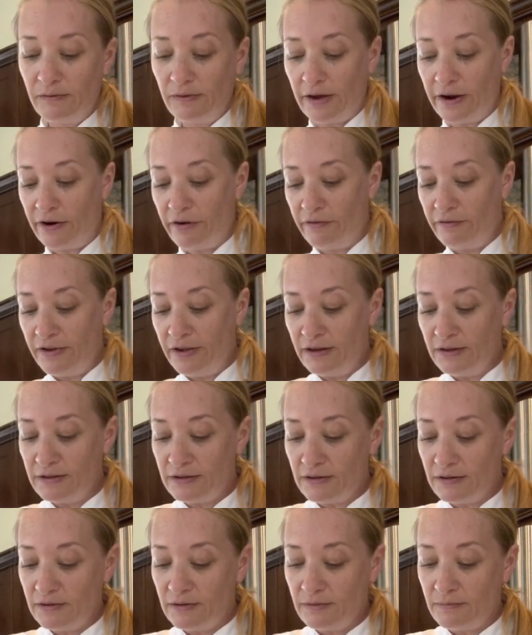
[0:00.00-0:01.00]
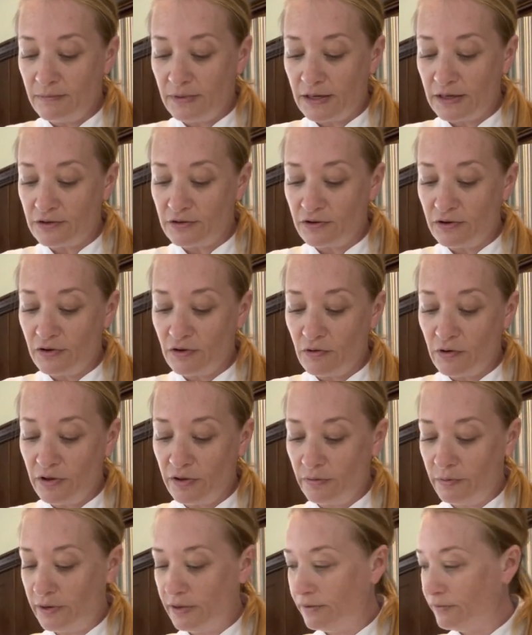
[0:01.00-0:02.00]
air vent. Make sure you go all
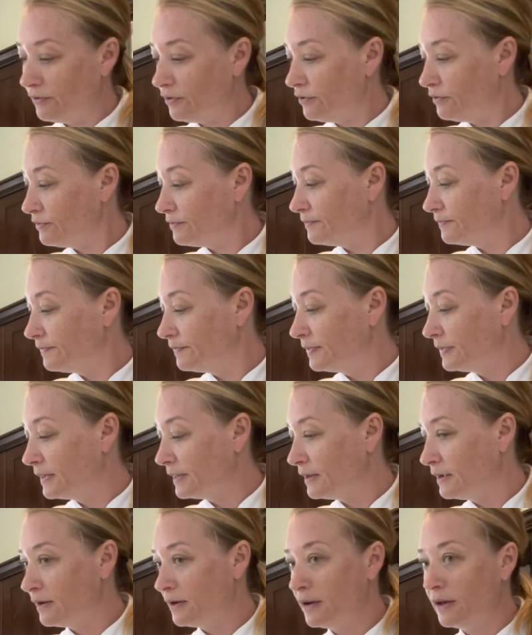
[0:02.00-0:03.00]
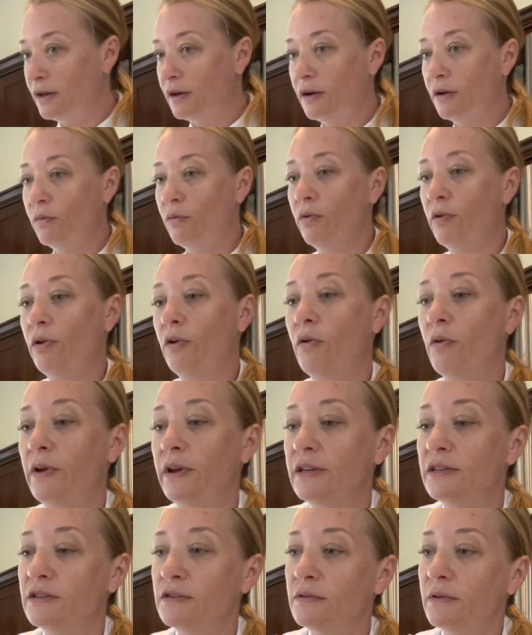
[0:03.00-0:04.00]
the way through. We're
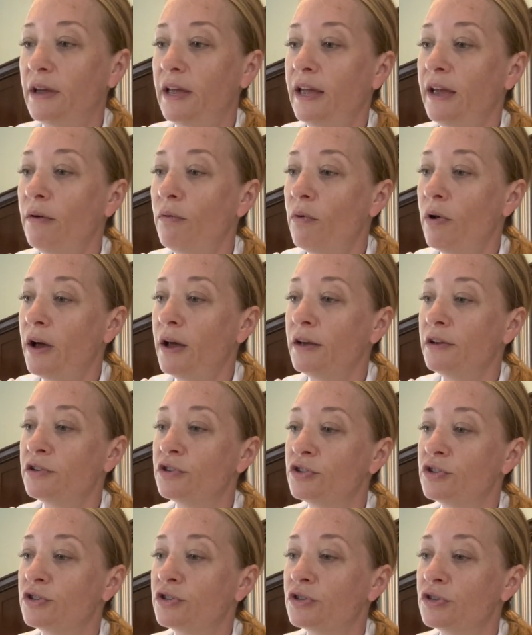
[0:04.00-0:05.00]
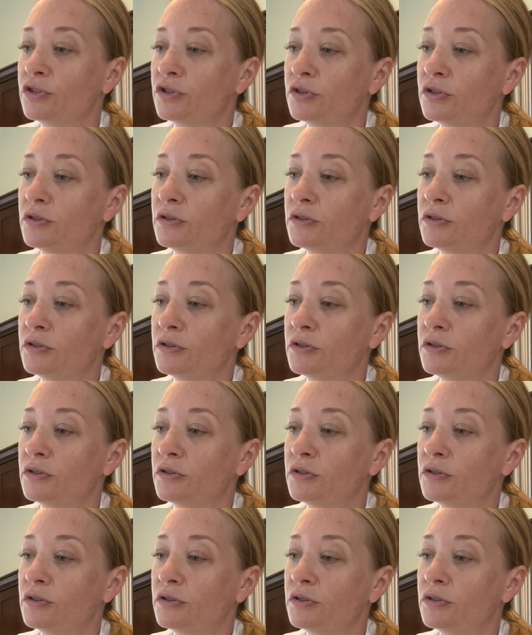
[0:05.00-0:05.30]
going to egg wash.